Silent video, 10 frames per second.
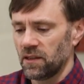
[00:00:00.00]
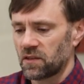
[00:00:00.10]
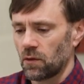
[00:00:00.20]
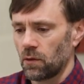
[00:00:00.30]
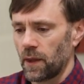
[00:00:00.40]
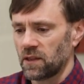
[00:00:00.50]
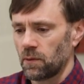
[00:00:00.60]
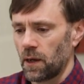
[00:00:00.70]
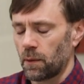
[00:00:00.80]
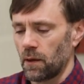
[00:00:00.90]
And so that's
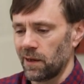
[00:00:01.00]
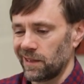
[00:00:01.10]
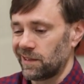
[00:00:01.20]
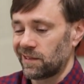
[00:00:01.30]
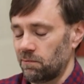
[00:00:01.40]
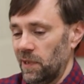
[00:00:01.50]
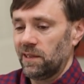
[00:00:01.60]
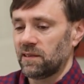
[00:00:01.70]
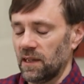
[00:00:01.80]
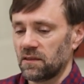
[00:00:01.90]
why I thought it just
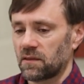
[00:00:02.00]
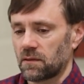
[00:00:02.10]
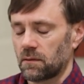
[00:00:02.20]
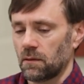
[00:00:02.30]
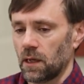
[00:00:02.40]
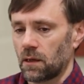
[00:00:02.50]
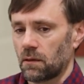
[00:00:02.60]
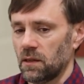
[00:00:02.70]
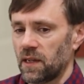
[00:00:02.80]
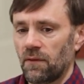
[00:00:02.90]
makes sense.
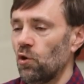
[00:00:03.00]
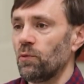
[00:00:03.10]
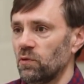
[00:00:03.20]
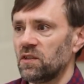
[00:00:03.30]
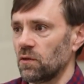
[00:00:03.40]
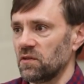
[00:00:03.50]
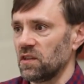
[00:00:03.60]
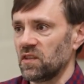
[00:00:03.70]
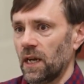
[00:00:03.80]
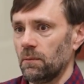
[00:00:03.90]
Like, let's have open resource
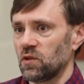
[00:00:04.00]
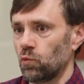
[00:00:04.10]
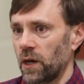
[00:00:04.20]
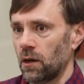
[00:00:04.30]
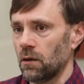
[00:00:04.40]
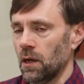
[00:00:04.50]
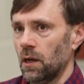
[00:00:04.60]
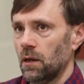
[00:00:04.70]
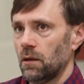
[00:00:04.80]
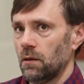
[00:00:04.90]
exams where
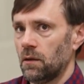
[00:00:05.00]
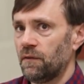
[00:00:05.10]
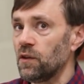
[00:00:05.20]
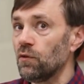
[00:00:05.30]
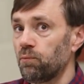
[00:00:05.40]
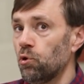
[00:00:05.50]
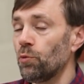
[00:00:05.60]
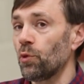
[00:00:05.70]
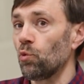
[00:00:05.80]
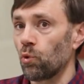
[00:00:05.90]
if you've
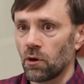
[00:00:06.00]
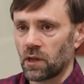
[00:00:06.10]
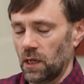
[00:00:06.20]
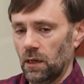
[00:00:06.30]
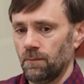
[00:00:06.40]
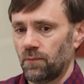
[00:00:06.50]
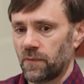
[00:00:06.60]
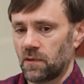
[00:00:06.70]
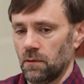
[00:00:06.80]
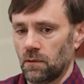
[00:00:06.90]
put the work in
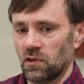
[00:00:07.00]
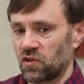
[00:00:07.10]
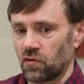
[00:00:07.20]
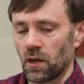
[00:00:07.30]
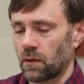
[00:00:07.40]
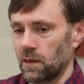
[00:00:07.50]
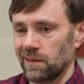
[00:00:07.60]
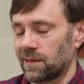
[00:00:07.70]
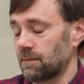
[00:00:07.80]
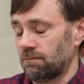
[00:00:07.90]
to construct
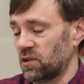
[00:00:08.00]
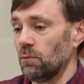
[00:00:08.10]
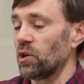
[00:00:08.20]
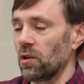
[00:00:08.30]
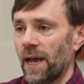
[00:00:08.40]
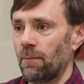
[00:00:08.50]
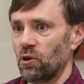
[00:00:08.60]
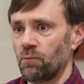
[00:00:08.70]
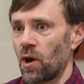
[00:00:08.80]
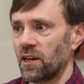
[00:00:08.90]
these somewhat
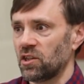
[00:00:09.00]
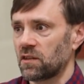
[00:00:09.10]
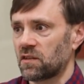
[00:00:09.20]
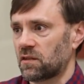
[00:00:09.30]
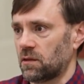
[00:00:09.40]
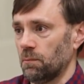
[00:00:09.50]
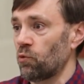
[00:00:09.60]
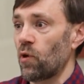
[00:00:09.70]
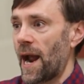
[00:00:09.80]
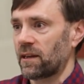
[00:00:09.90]
elaborate projects, to
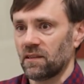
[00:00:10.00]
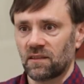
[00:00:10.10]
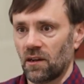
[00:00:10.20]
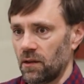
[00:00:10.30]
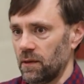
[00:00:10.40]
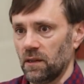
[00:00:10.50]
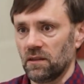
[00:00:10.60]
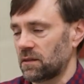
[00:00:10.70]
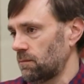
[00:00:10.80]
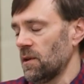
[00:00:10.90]
practice on
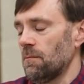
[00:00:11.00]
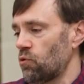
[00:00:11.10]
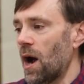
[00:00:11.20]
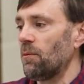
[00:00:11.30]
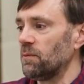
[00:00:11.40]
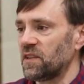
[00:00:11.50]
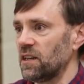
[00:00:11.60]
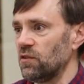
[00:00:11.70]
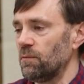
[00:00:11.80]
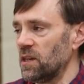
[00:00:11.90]
these problems
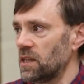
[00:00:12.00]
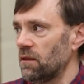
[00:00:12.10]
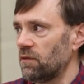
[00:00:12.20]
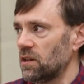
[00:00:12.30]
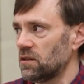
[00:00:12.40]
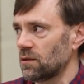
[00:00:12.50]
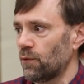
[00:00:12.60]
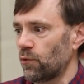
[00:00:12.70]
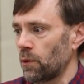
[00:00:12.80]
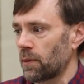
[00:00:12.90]
that you've been given and so
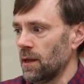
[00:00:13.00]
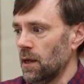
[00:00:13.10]
forth,